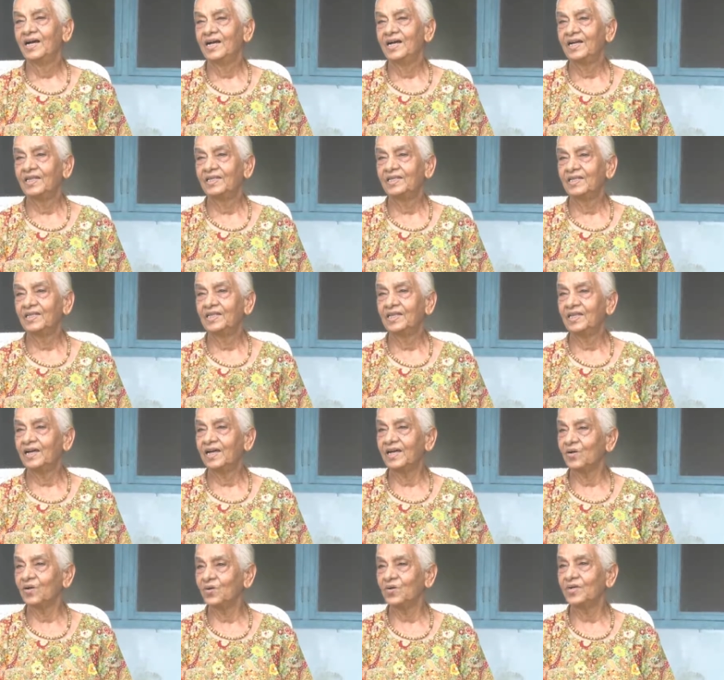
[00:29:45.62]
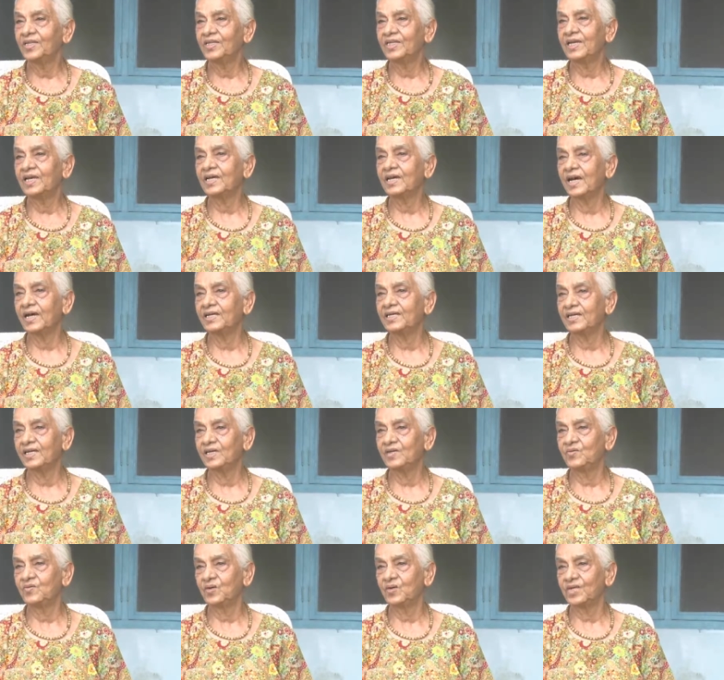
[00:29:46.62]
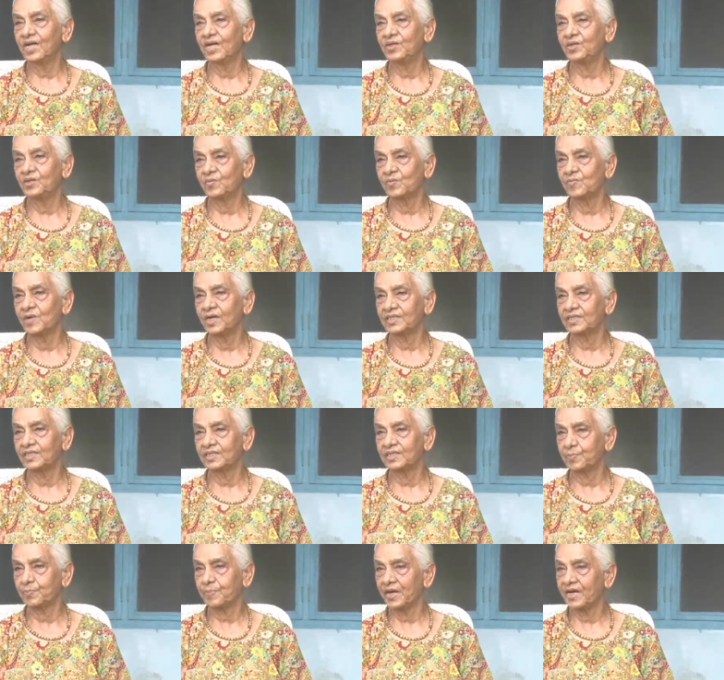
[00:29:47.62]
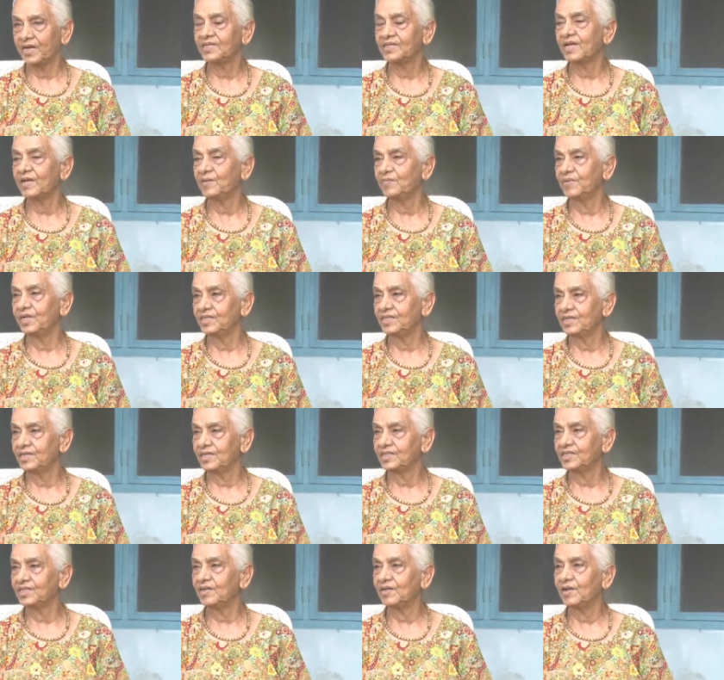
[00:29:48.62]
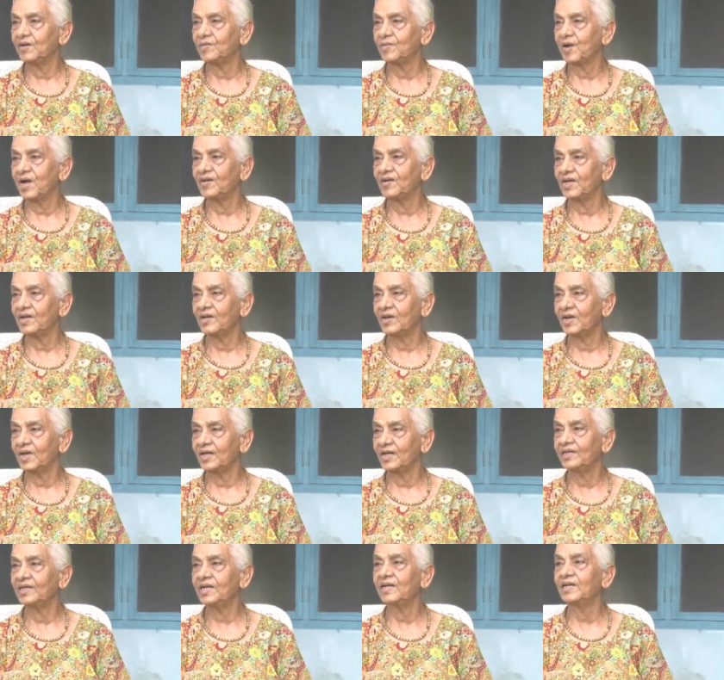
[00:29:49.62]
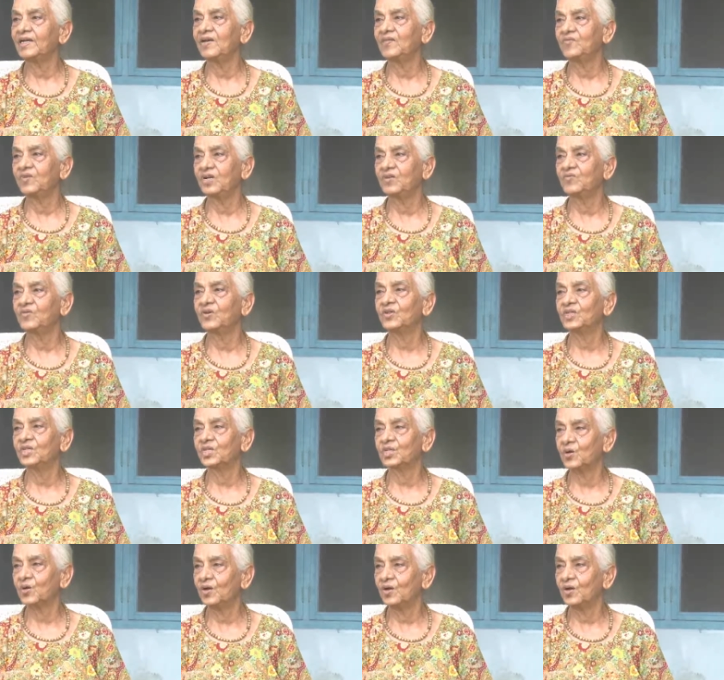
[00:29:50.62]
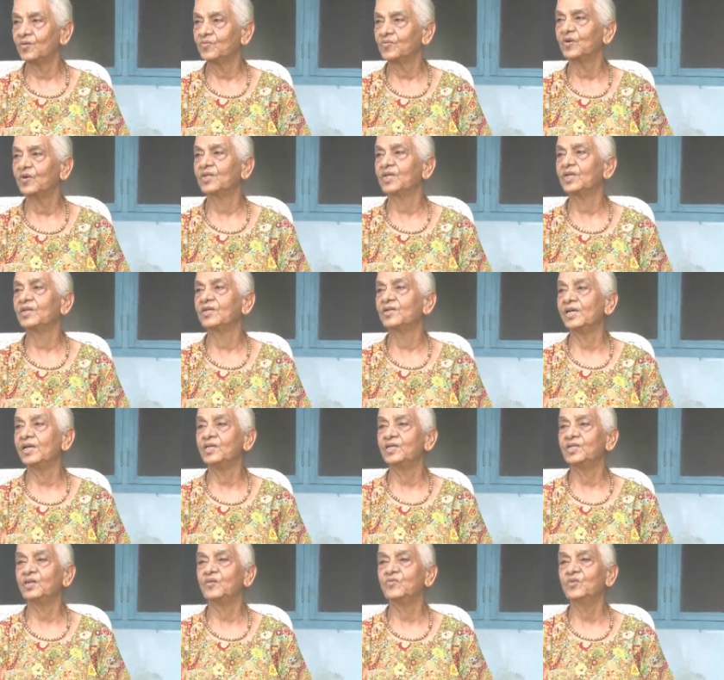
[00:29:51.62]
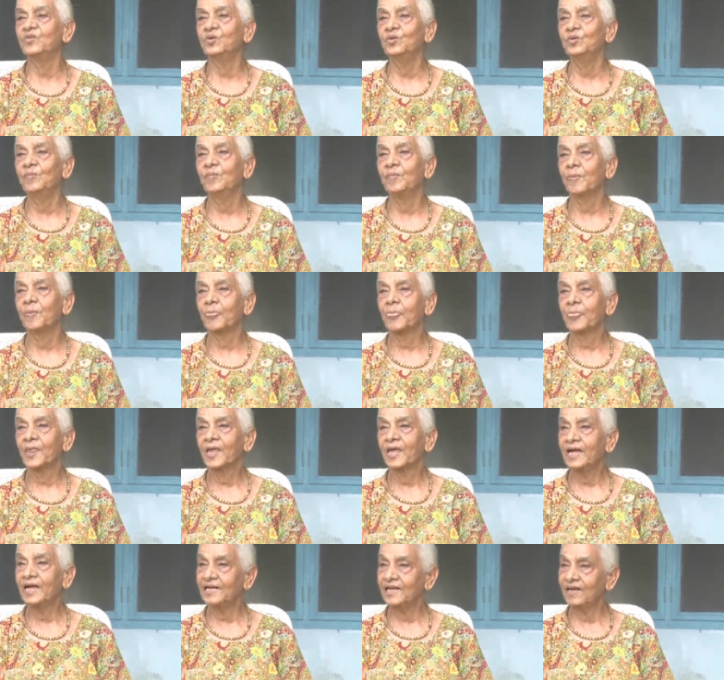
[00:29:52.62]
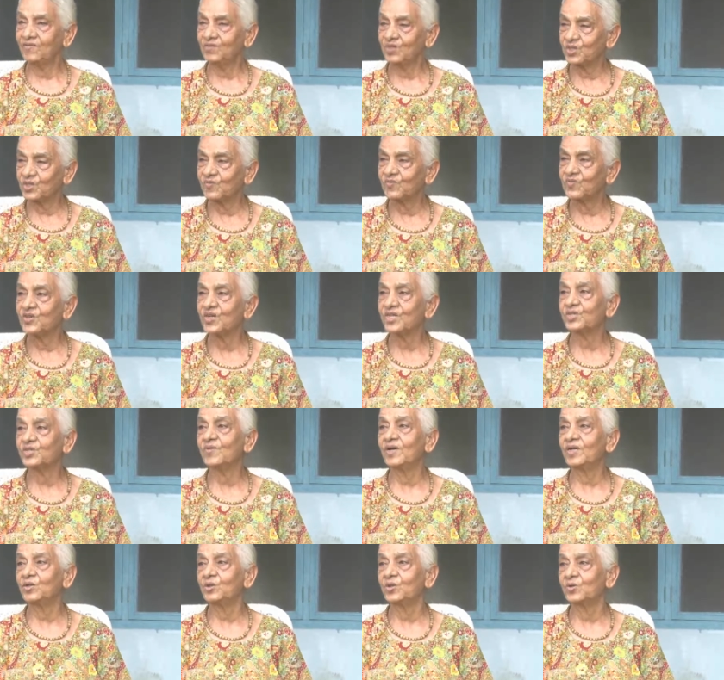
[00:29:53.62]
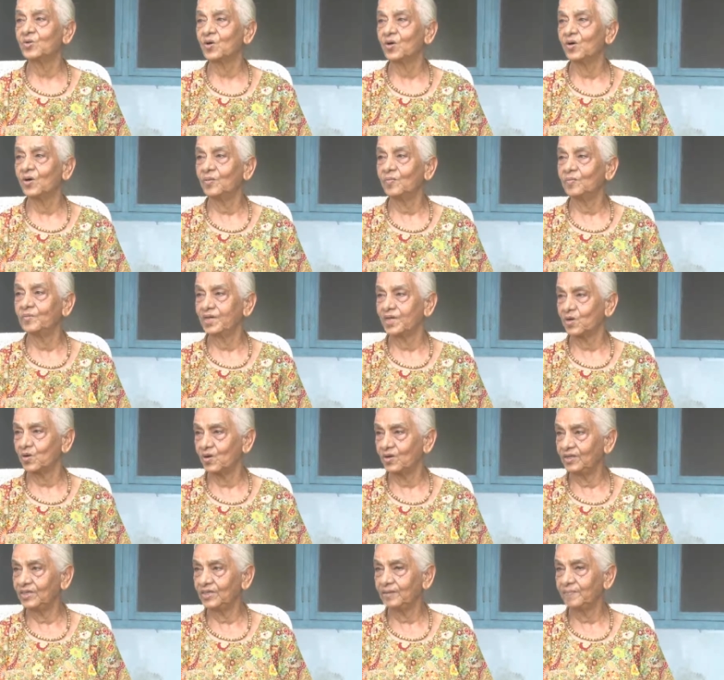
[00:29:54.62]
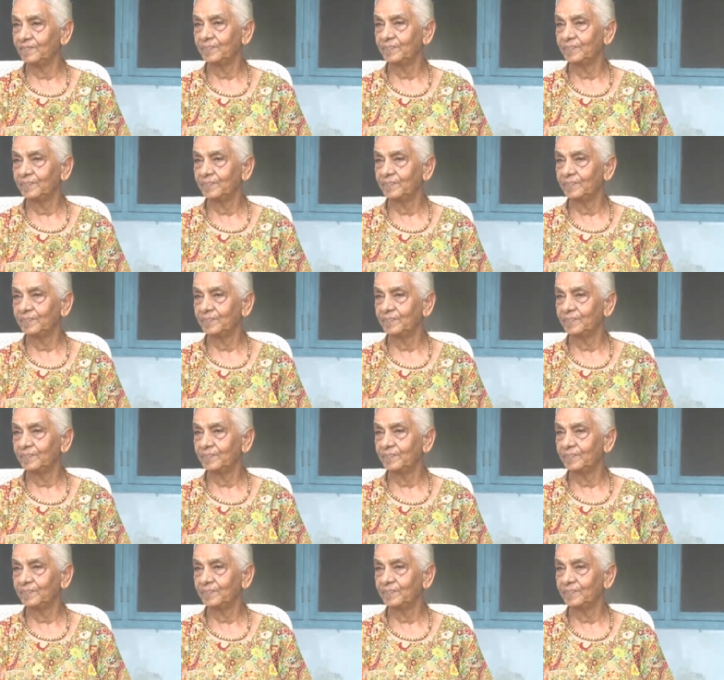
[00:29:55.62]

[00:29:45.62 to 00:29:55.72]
And the only thing I did was I took mother's prayers and meditation in my hand, and I went for the interview. And I was the first one to be called.